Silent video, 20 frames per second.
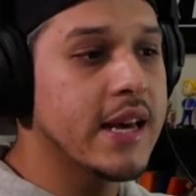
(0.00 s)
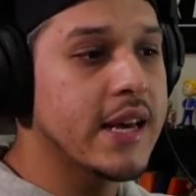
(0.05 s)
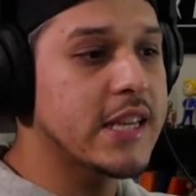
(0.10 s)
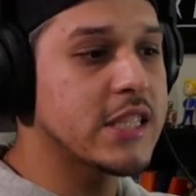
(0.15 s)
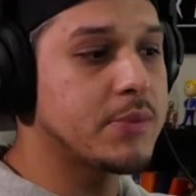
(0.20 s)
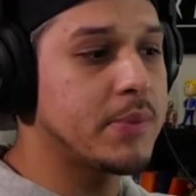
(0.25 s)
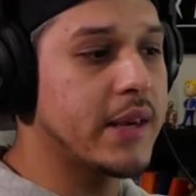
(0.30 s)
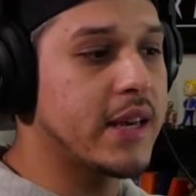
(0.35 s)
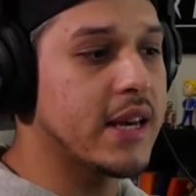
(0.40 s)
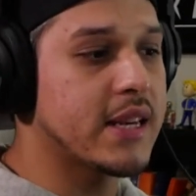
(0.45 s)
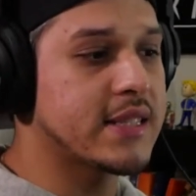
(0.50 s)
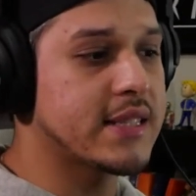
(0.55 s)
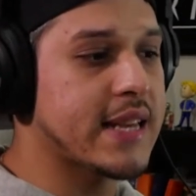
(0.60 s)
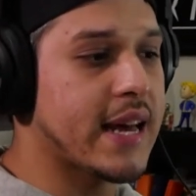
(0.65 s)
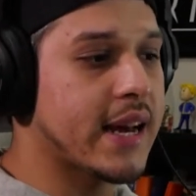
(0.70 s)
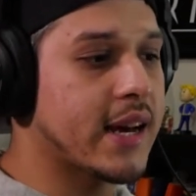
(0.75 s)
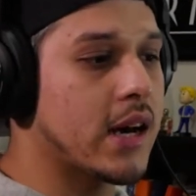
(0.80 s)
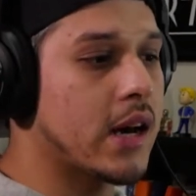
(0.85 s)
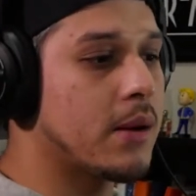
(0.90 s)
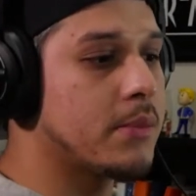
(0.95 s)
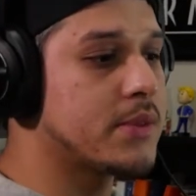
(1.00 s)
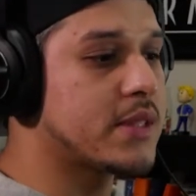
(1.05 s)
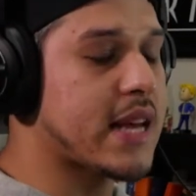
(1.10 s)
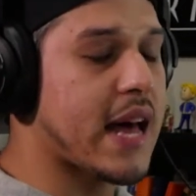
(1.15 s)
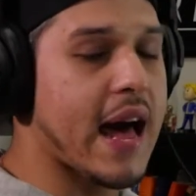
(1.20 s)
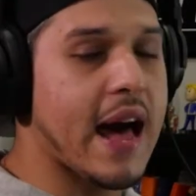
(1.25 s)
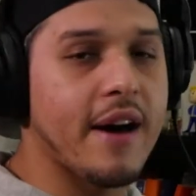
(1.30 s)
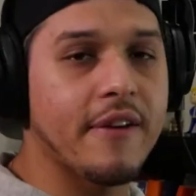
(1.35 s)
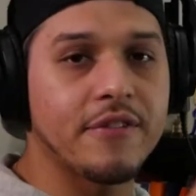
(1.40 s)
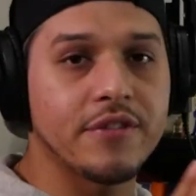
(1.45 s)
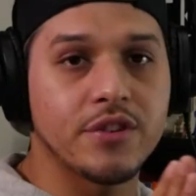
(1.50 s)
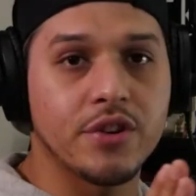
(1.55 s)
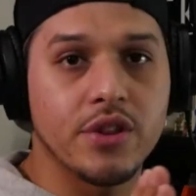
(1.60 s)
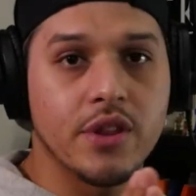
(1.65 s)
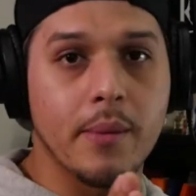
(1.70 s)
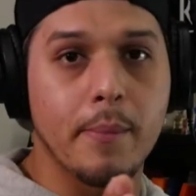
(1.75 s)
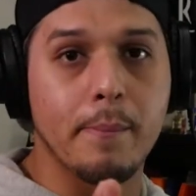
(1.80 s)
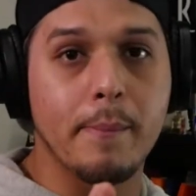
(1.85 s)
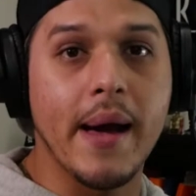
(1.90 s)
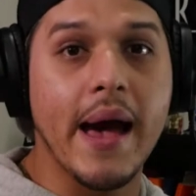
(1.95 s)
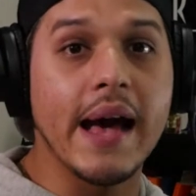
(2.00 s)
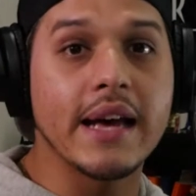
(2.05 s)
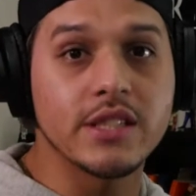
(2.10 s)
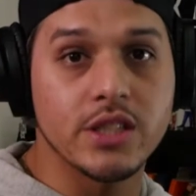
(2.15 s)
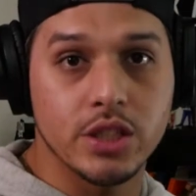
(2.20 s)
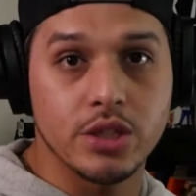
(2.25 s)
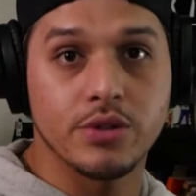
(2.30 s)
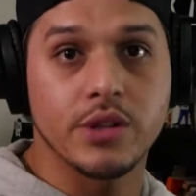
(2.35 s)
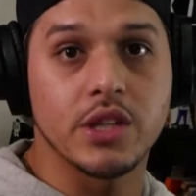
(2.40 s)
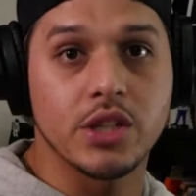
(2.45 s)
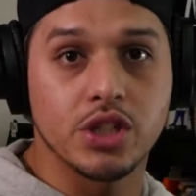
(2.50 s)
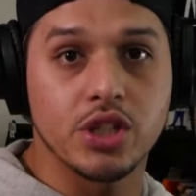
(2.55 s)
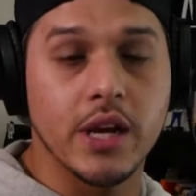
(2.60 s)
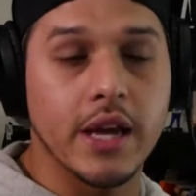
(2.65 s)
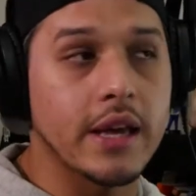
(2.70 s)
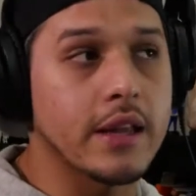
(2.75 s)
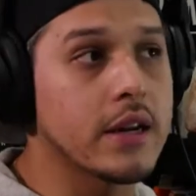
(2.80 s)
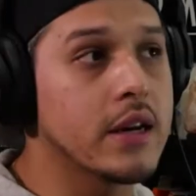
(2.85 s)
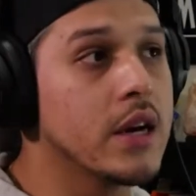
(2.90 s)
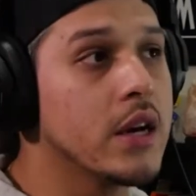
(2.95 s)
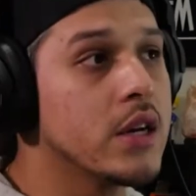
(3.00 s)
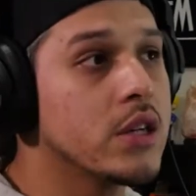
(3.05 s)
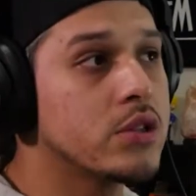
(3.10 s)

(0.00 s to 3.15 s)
is because that comes after the mastering chain.